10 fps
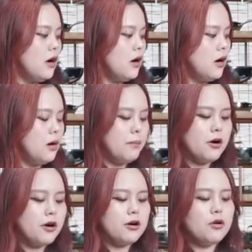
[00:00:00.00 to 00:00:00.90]
uh,
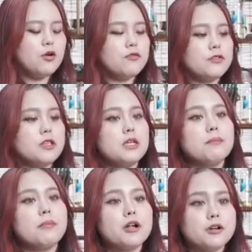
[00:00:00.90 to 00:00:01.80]
part of
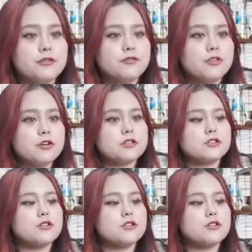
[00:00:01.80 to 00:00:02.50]
the butter first.